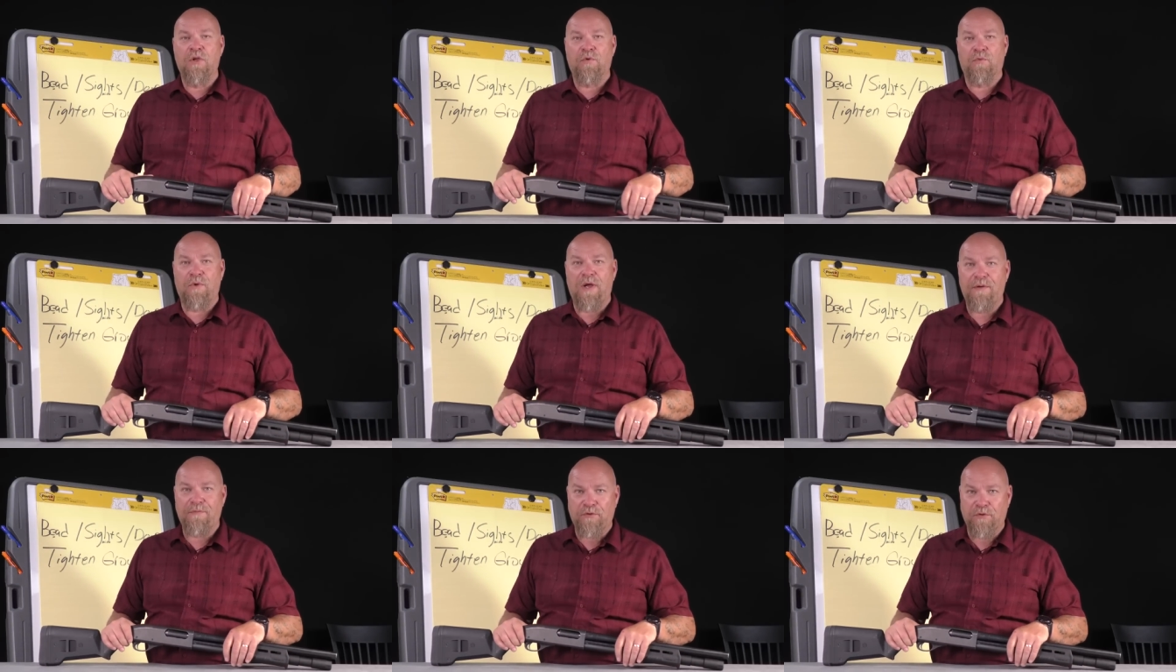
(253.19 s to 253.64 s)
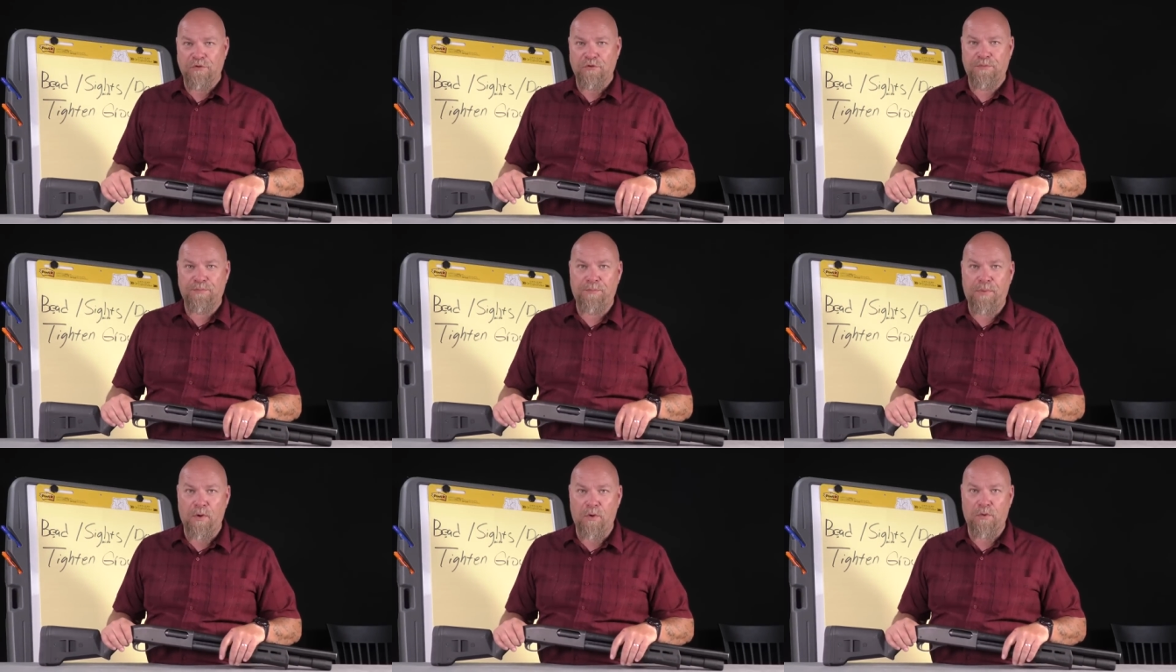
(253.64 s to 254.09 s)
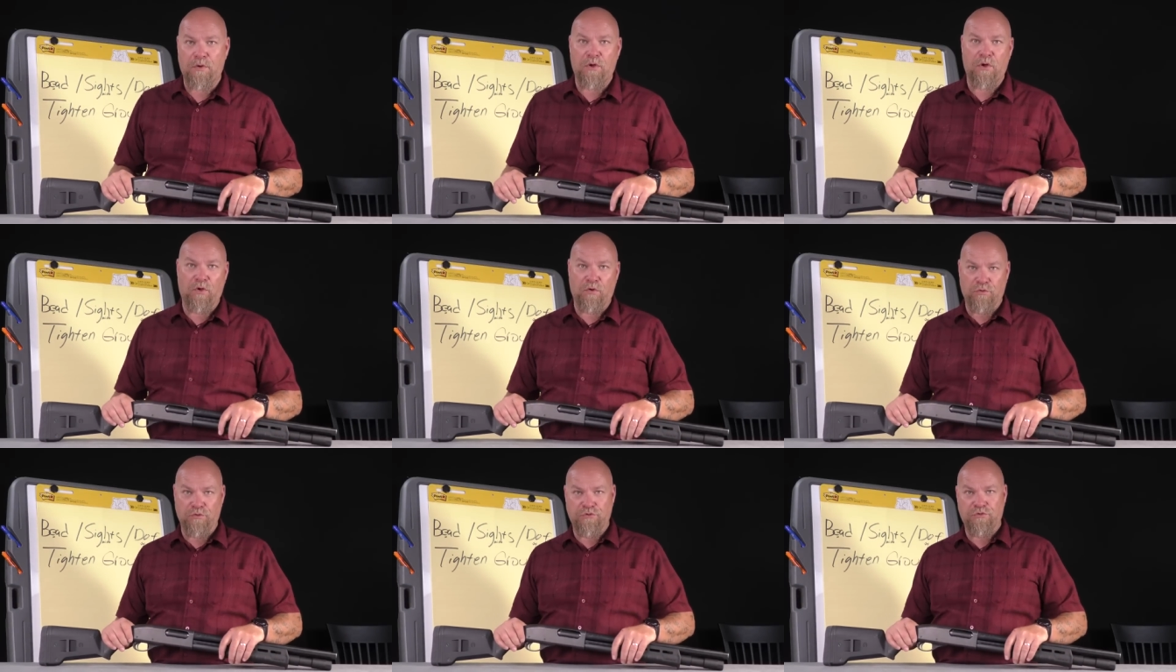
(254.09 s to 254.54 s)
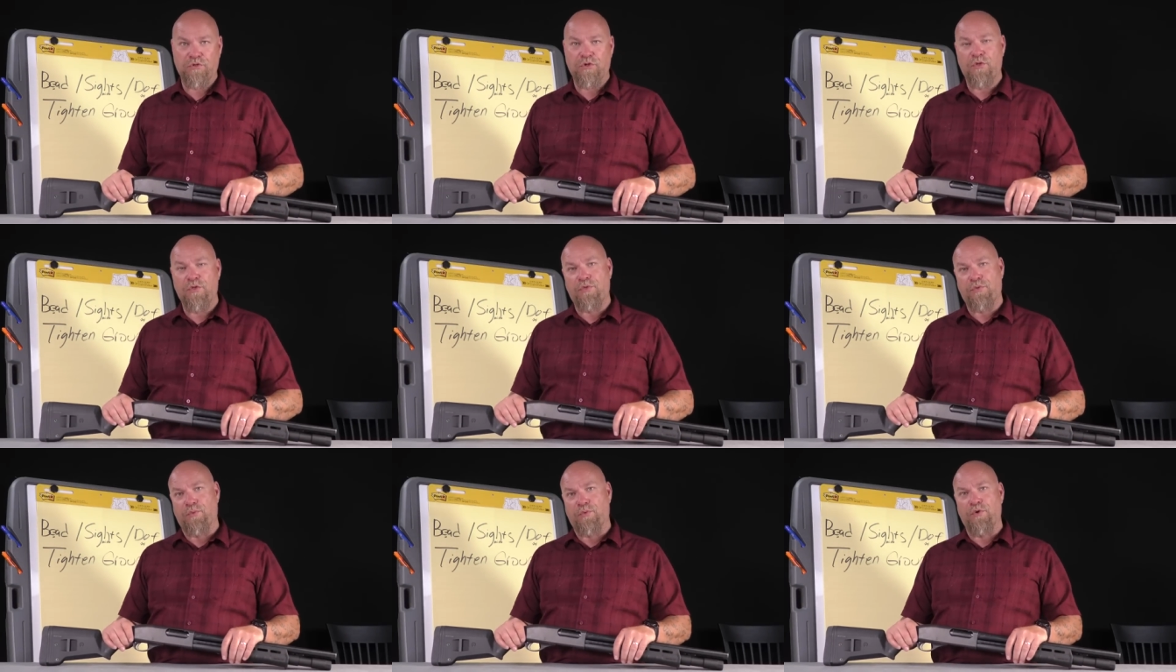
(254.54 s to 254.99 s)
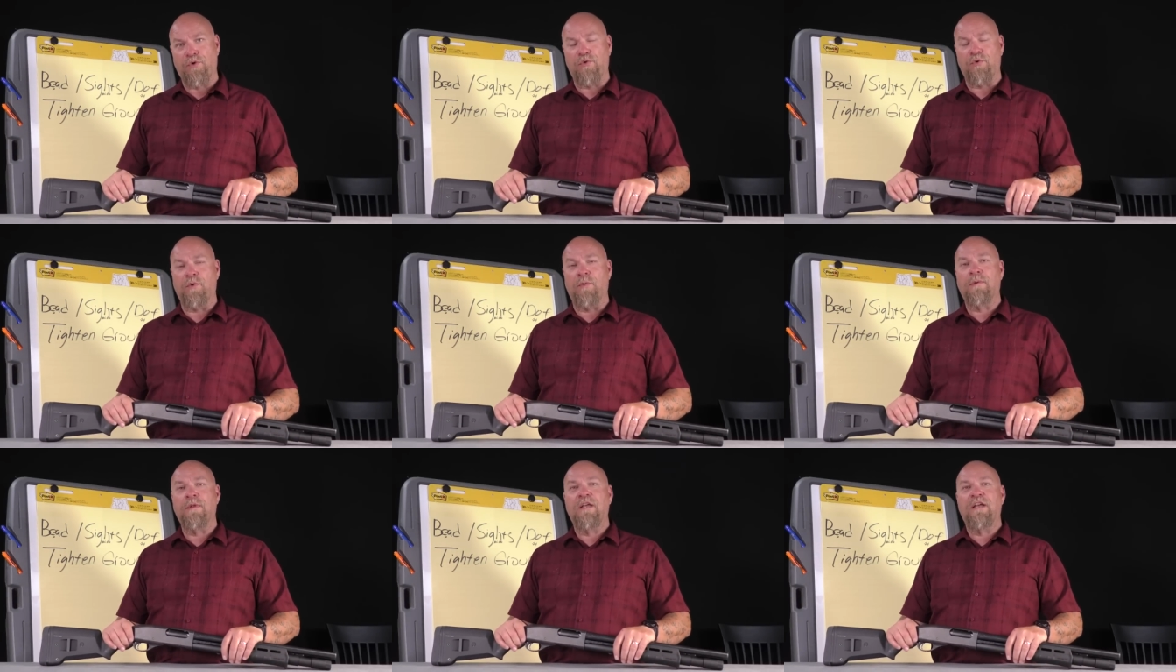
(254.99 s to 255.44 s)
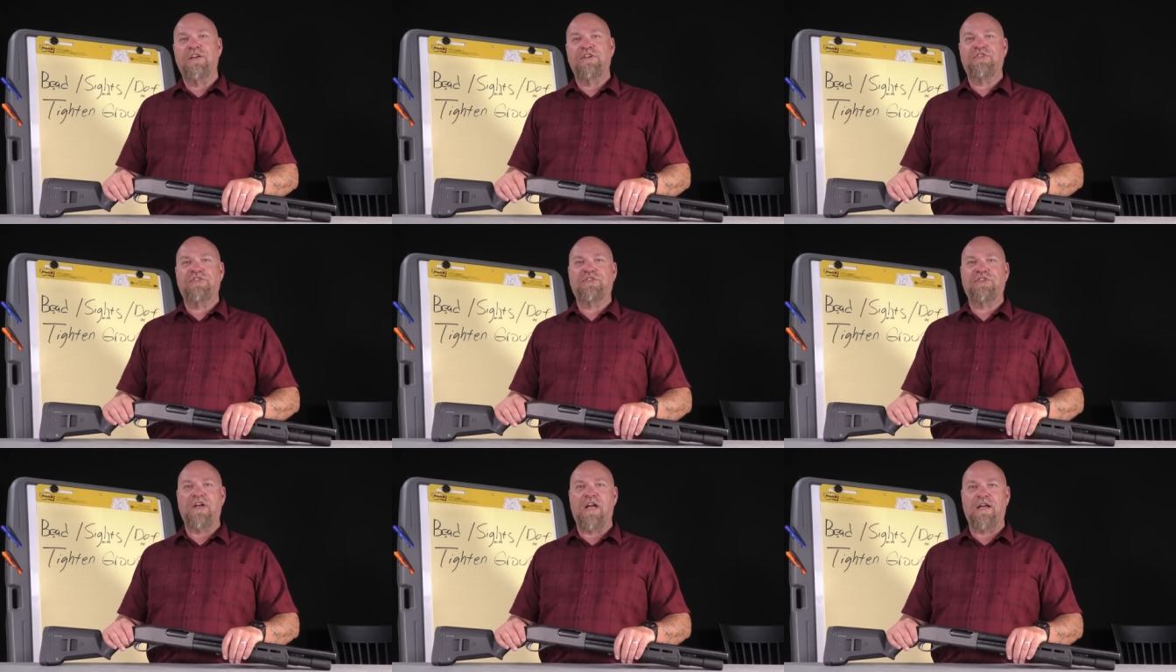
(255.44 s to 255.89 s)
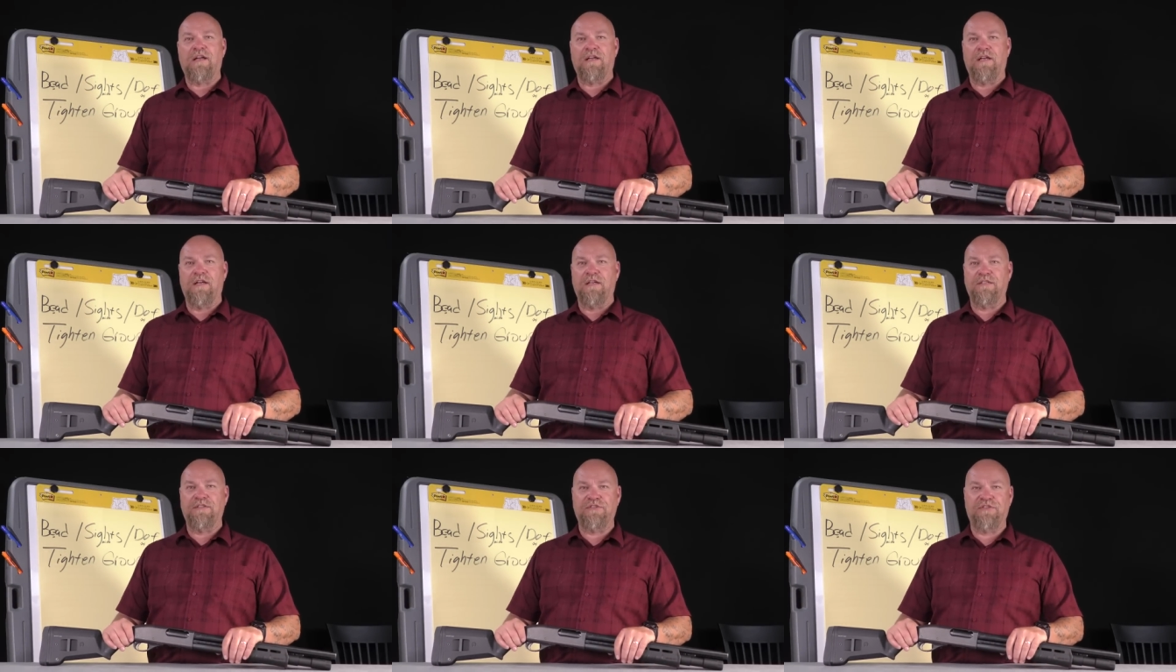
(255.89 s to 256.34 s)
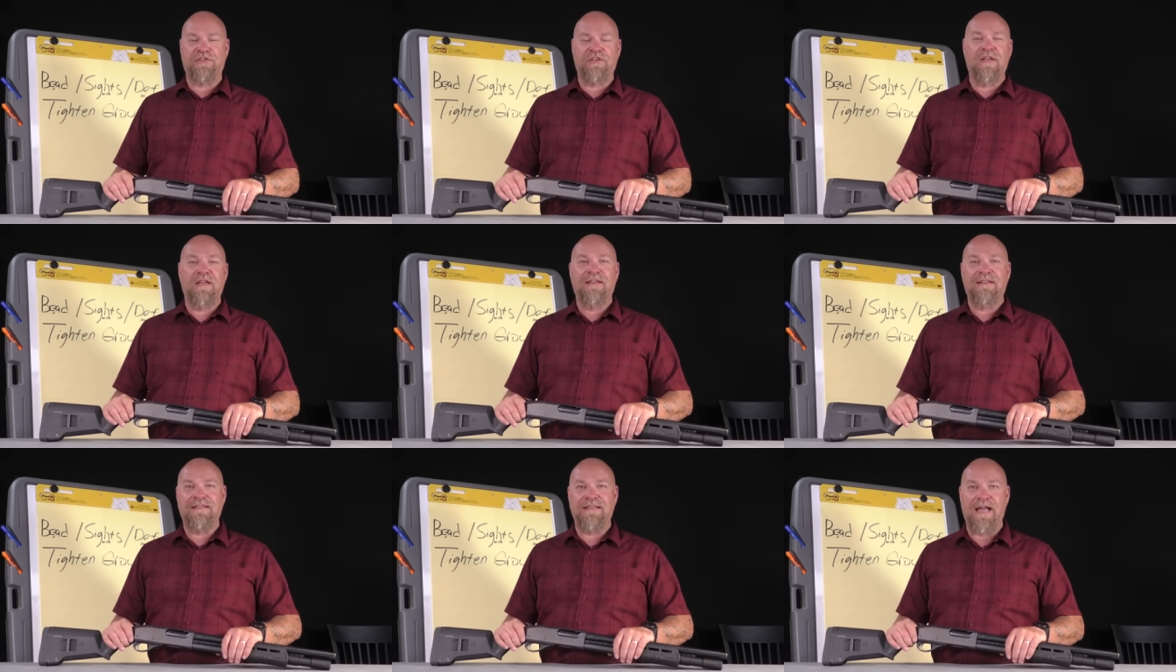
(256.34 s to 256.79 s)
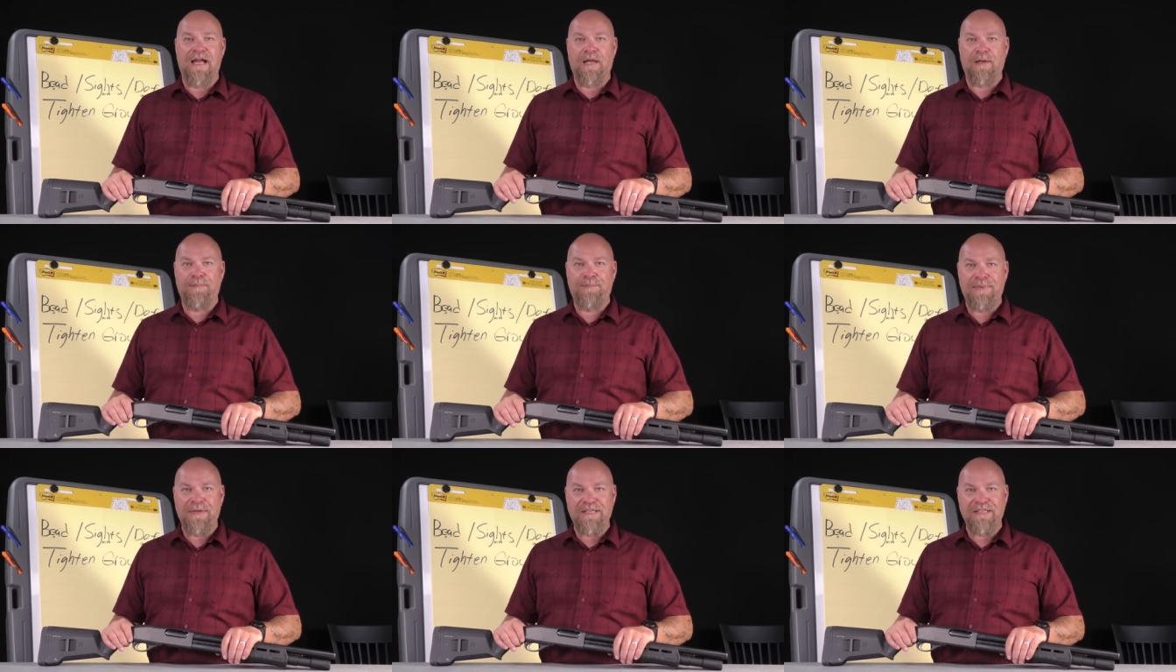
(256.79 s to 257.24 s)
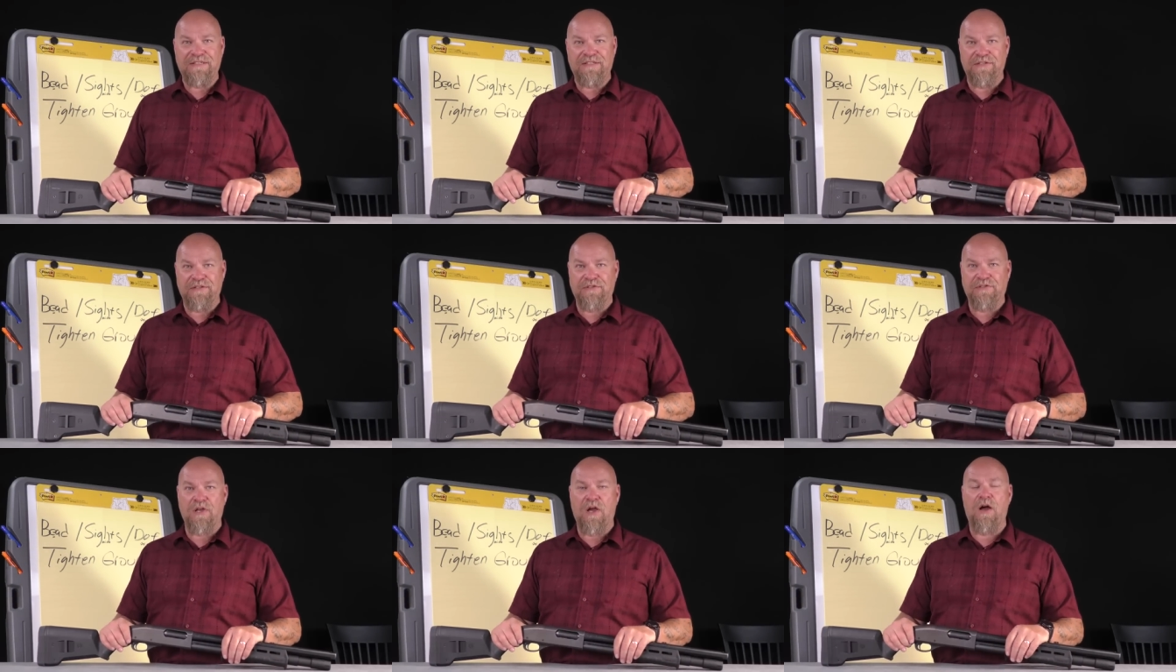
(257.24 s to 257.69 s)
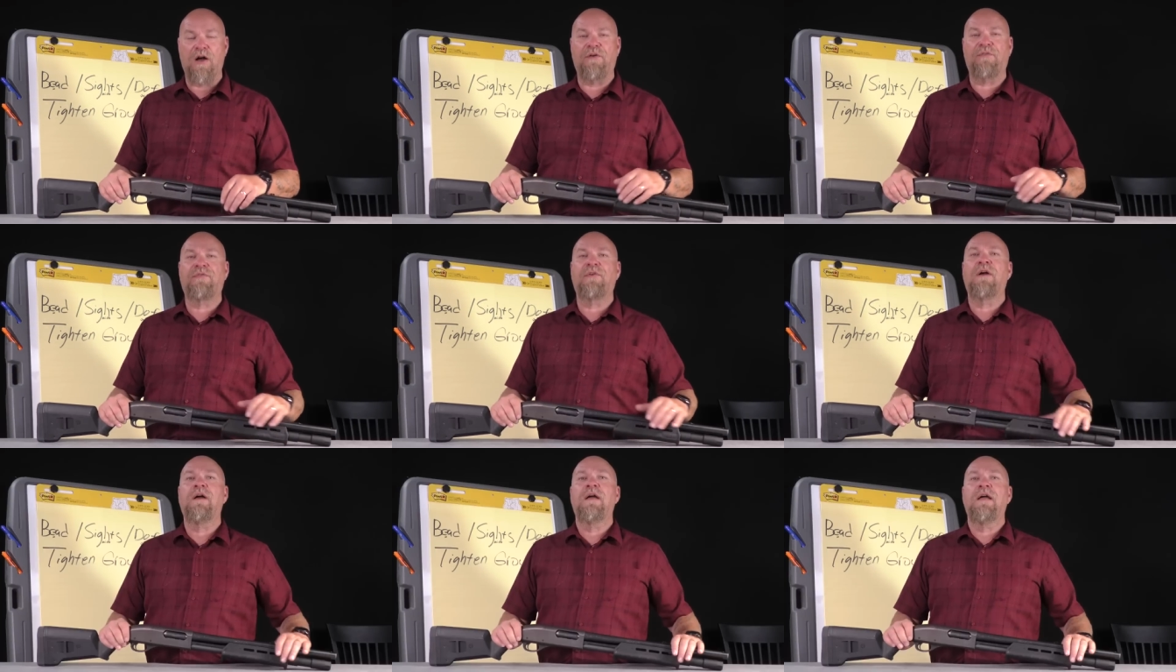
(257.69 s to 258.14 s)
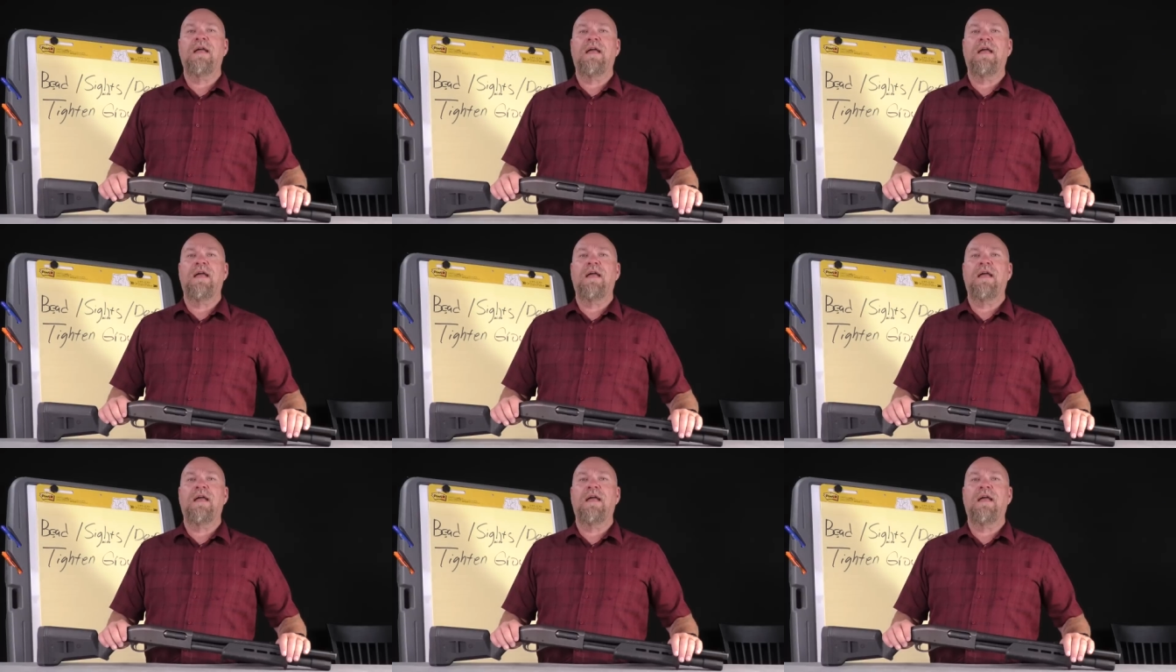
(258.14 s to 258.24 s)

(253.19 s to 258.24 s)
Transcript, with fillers: rifles poke holes through, shotguns knock pieces off.